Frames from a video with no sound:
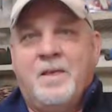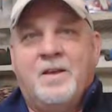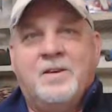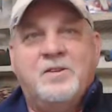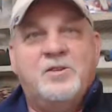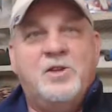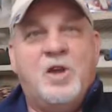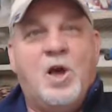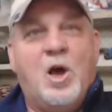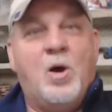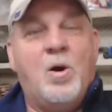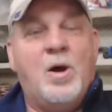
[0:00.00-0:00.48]

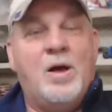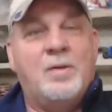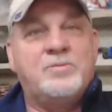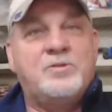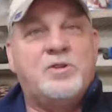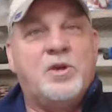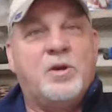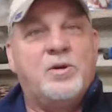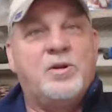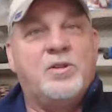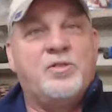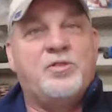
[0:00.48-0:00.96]
No, I'm
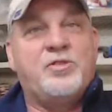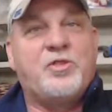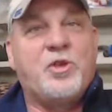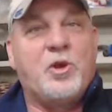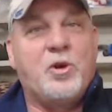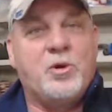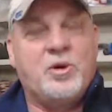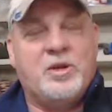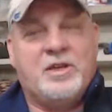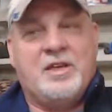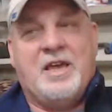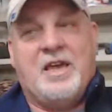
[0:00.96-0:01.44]
turning
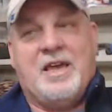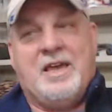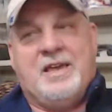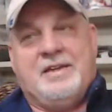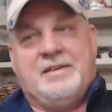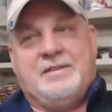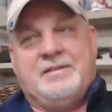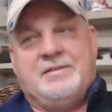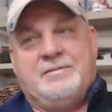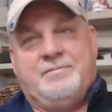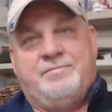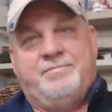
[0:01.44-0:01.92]

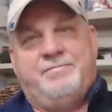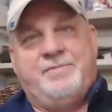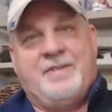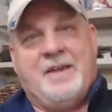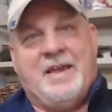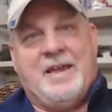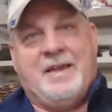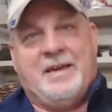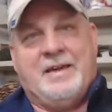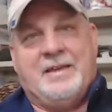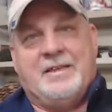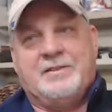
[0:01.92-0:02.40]
38,
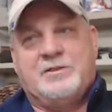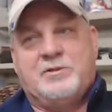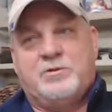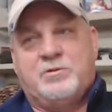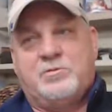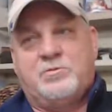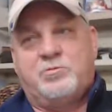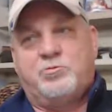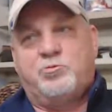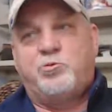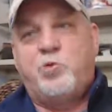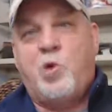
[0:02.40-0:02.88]
Vanis.
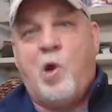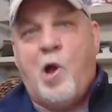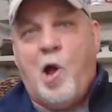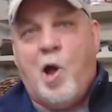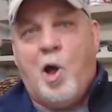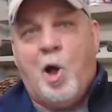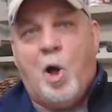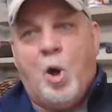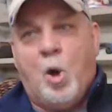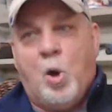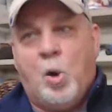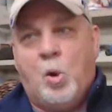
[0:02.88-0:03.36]

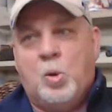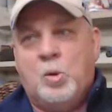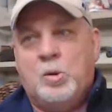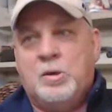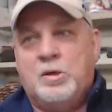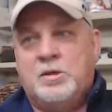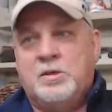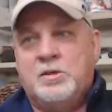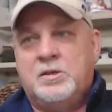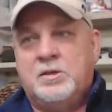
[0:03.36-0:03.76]
Wrong.